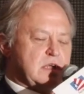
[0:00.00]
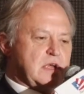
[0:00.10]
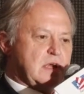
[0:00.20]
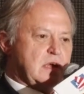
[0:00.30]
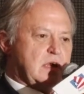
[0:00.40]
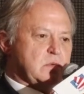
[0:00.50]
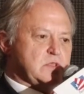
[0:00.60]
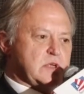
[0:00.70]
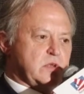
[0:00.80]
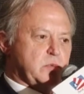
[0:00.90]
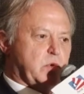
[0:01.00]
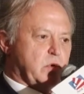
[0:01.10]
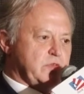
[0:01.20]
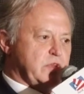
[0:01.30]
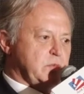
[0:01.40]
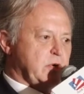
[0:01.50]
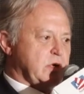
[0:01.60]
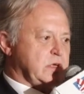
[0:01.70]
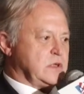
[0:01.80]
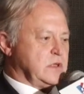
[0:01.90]
I was on the board of the
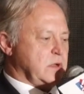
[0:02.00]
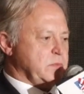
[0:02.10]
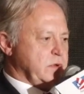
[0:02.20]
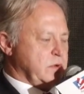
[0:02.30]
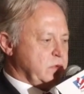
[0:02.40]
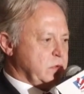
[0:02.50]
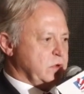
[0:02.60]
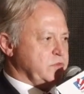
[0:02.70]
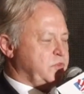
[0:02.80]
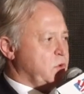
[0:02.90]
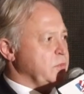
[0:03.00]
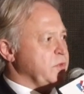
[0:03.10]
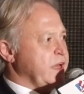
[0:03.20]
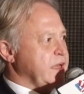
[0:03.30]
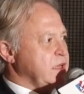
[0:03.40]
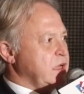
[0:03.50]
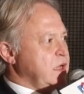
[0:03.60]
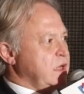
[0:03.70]
American Club, and we were informed that